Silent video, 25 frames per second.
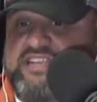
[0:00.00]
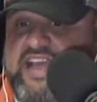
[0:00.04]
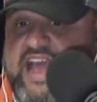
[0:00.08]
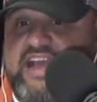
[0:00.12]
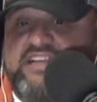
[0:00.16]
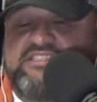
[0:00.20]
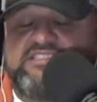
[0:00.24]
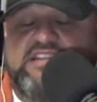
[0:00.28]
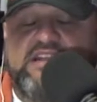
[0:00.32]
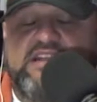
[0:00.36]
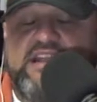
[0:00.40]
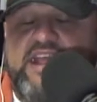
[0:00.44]
and
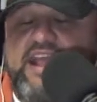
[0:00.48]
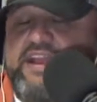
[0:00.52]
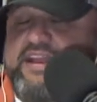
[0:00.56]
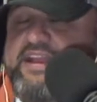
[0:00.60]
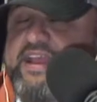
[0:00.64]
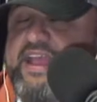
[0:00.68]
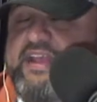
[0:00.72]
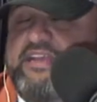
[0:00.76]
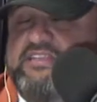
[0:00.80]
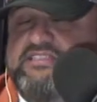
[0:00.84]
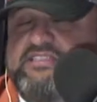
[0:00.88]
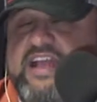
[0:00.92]
Saxton,
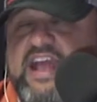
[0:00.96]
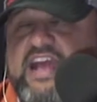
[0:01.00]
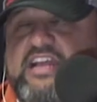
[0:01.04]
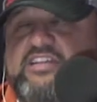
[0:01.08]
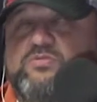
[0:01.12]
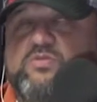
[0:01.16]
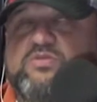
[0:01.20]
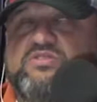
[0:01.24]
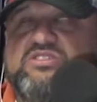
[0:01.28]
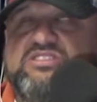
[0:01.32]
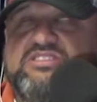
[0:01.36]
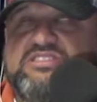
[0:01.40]
and these
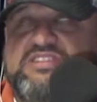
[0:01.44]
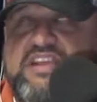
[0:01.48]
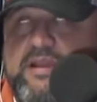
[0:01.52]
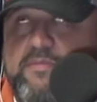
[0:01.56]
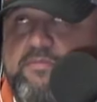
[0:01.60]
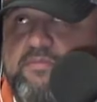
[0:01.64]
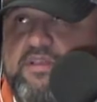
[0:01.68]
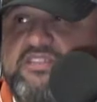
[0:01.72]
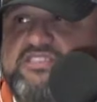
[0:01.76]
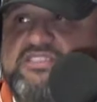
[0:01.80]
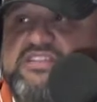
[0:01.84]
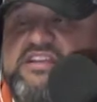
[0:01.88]
guys were
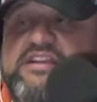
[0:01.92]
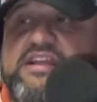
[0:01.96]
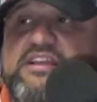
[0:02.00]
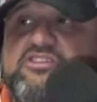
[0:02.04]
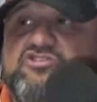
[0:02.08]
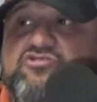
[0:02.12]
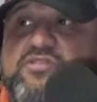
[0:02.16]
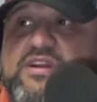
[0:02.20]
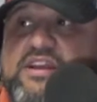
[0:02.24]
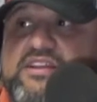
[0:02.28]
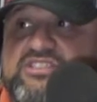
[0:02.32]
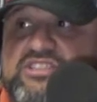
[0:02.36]
seamless in
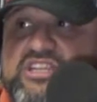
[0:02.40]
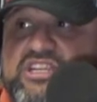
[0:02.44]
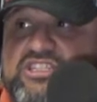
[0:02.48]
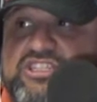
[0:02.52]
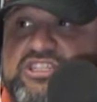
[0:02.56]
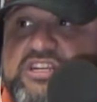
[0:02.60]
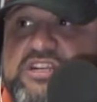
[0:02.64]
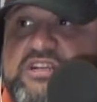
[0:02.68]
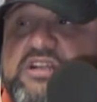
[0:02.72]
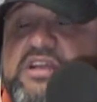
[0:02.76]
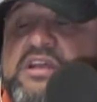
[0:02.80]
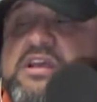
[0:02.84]
their
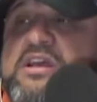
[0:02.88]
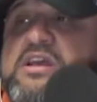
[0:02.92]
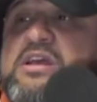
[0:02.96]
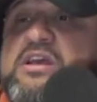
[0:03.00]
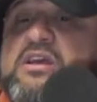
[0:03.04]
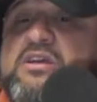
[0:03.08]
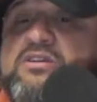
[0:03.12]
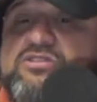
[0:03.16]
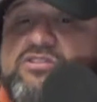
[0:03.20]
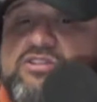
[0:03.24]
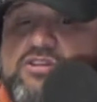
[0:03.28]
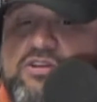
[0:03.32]
transition
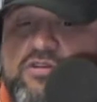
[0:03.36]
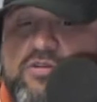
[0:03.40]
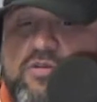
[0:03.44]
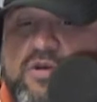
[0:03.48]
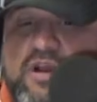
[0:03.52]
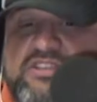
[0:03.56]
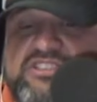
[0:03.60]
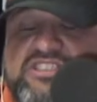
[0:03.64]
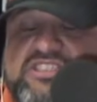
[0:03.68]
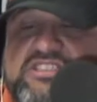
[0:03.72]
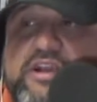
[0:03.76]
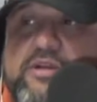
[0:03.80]

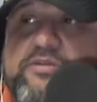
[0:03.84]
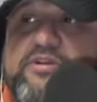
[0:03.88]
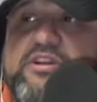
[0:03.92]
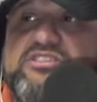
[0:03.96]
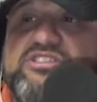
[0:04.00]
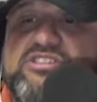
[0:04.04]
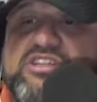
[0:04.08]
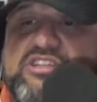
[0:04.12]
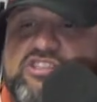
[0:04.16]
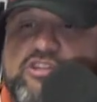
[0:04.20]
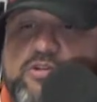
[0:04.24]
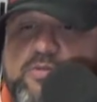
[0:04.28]
to a
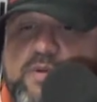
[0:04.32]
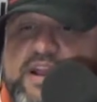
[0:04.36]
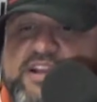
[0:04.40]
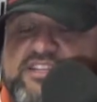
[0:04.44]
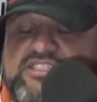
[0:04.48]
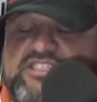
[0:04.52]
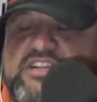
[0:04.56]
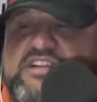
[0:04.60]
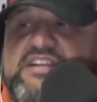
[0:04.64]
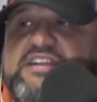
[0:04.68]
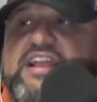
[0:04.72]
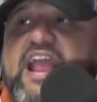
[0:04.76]
serious
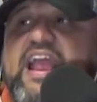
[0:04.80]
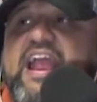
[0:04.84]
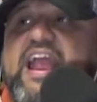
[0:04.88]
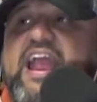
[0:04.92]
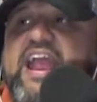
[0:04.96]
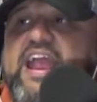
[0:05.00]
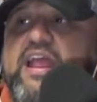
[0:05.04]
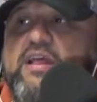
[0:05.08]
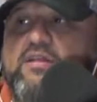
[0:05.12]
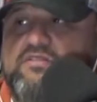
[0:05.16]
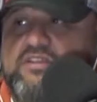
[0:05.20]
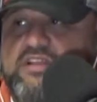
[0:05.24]
situation. They
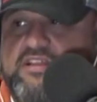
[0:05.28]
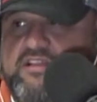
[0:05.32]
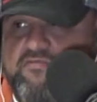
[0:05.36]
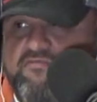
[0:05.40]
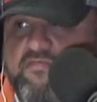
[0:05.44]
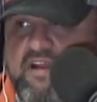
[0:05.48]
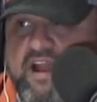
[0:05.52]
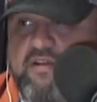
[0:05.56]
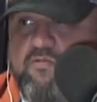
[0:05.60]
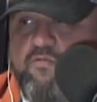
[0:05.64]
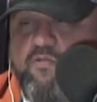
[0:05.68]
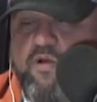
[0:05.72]
handled it
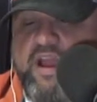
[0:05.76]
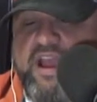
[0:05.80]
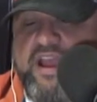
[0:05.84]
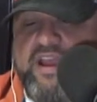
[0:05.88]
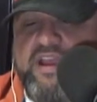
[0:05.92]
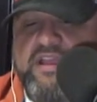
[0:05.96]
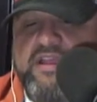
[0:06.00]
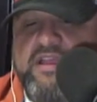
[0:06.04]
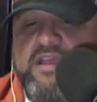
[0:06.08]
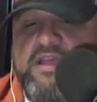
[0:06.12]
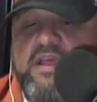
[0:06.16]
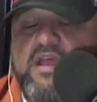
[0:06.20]
the right
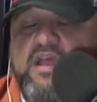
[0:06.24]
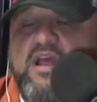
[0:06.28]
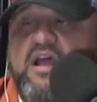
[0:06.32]
way.